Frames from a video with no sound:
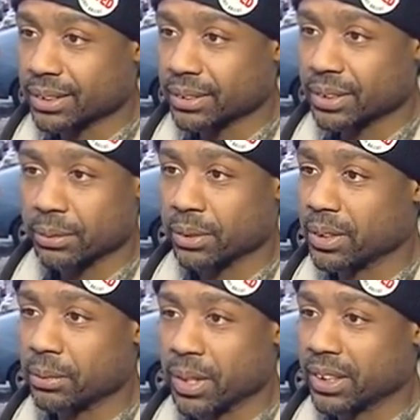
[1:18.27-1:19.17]
You know,
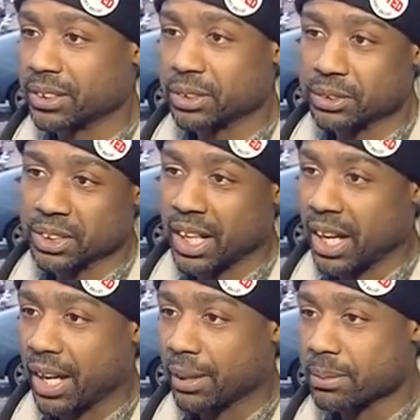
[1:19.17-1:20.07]
they're, they're working two
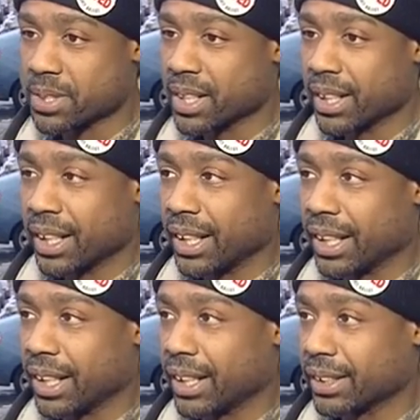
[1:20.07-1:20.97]
jobs
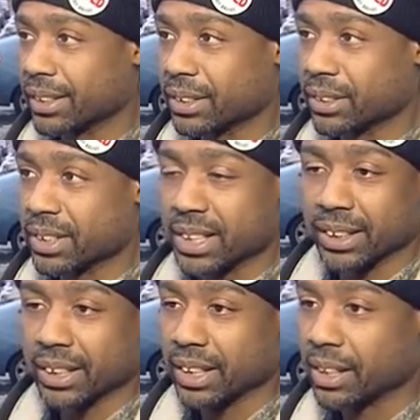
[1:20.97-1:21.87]
and, you know, they're
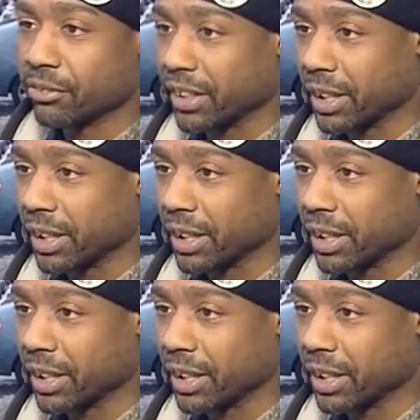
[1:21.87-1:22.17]
taking care of their